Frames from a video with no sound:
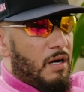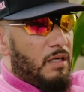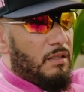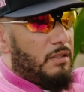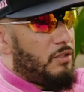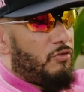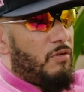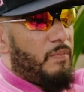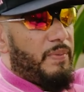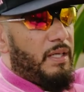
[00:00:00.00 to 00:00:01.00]
art just
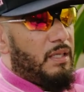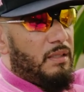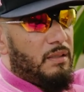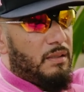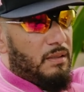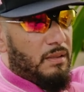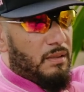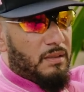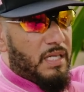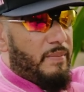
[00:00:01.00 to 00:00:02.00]
growing, being in
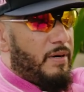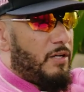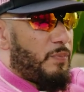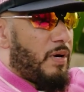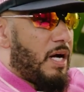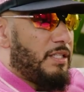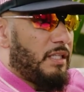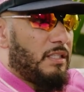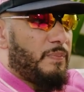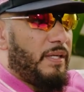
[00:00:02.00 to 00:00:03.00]
Saint Mary's
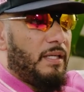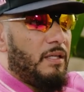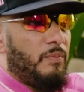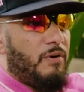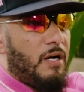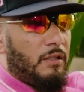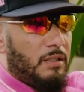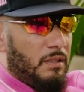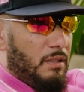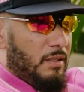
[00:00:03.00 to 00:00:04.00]
Project, just being in the Bronx.